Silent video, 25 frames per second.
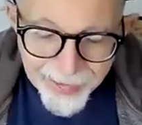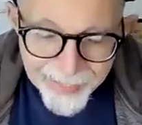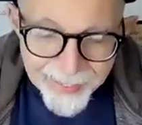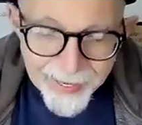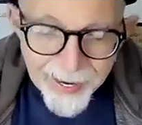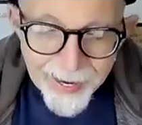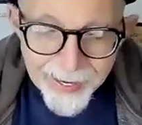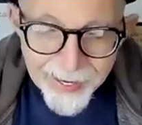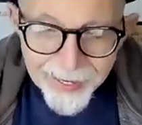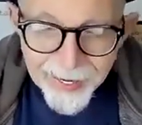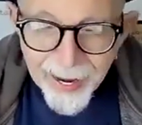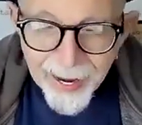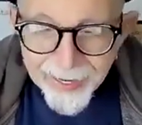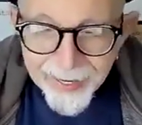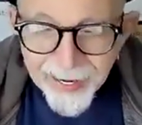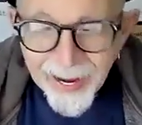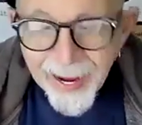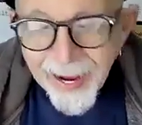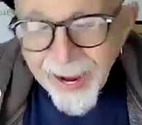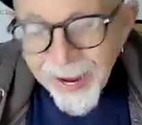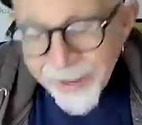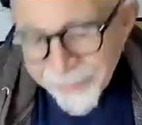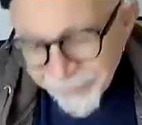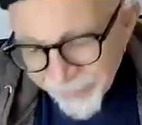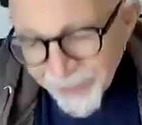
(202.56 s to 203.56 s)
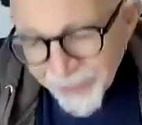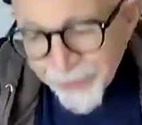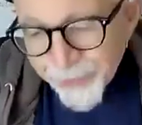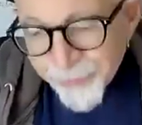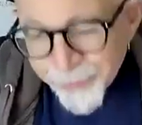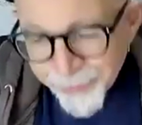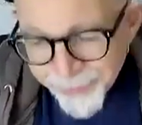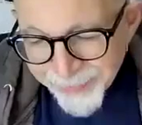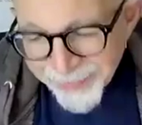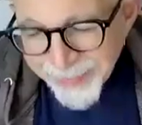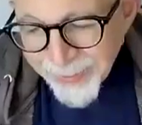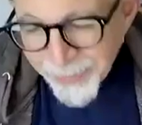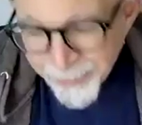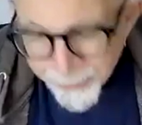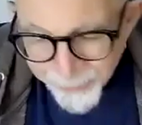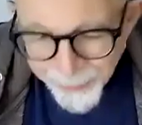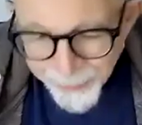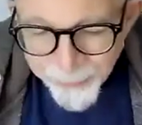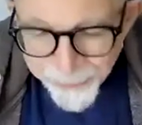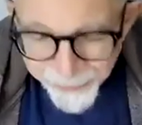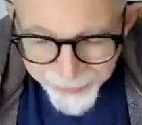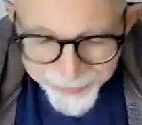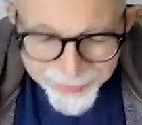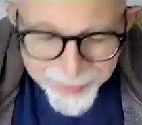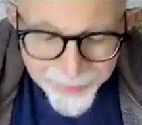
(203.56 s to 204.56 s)
I think it's
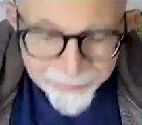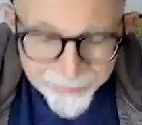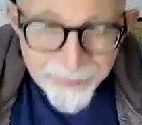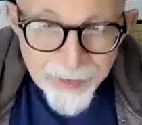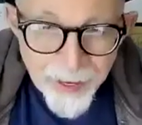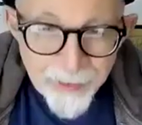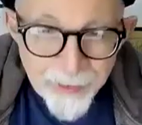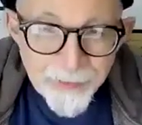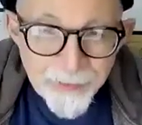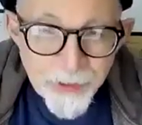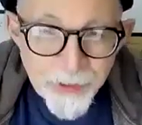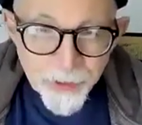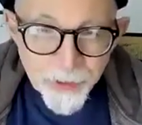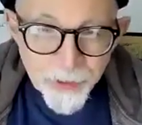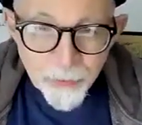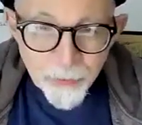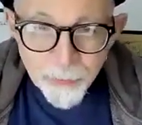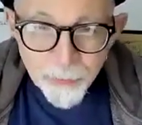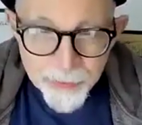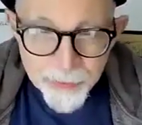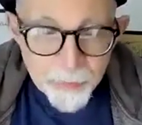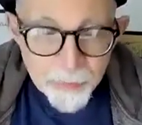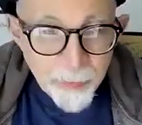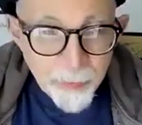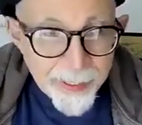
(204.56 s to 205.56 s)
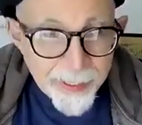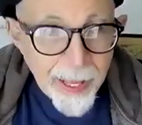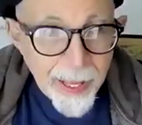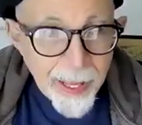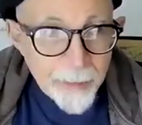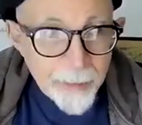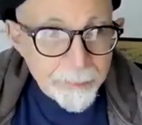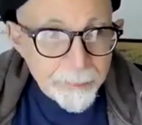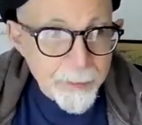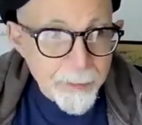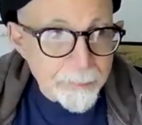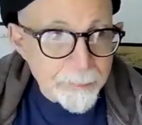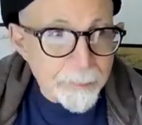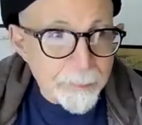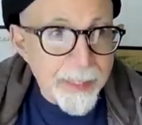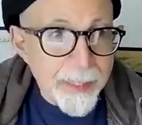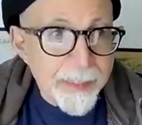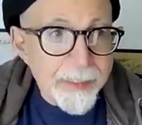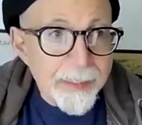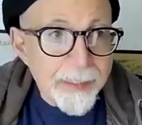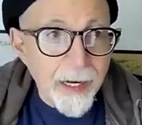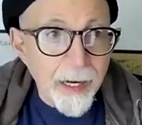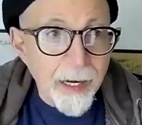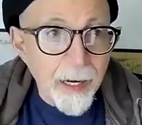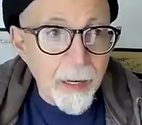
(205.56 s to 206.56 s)
interesting if you can read what happened.
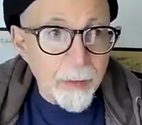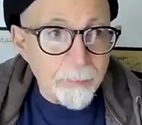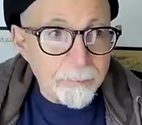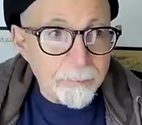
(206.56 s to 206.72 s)
But